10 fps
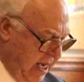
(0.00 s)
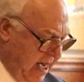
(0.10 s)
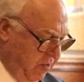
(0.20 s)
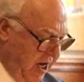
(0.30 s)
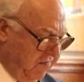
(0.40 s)

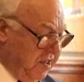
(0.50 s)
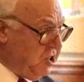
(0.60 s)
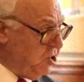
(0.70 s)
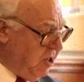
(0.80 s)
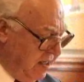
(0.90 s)
and we have the
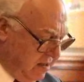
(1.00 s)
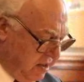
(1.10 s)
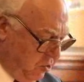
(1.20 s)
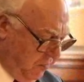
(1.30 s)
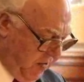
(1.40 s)

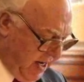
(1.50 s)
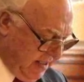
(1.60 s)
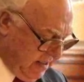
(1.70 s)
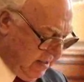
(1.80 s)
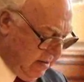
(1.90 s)
strength to
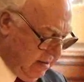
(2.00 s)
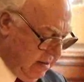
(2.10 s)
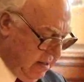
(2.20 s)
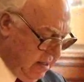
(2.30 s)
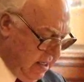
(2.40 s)
fight,
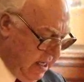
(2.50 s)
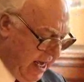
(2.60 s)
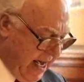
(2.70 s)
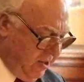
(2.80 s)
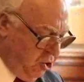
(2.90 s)

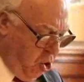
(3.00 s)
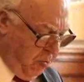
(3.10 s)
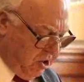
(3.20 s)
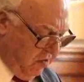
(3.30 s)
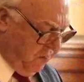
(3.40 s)
and
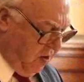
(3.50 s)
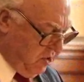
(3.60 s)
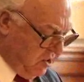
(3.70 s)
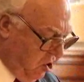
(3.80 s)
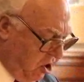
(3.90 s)
nobody from
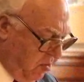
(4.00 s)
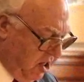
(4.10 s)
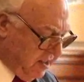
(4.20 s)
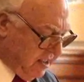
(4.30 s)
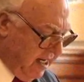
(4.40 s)
the
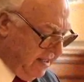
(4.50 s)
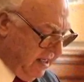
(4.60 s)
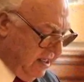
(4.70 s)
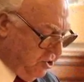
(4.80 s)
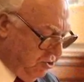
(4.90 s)
Taliban
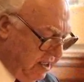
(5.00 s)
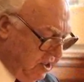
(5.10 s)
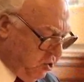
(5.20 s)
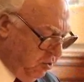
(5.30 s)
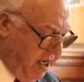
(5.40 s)
side is
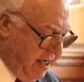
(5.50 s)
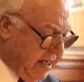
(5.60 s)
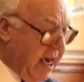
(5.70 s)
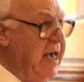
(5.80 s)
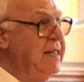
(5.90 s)
ready to
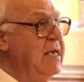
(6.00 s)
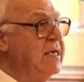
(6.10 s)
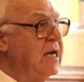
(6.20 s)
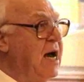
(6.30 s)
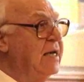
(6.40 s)
make
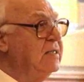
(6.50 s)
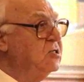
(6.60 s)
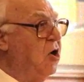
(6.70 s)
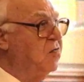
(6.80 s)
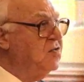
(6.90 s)
any kind
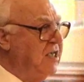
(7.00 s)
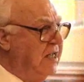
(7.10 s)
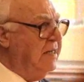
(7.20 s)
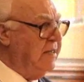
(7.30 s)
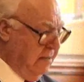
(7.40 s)
of deal.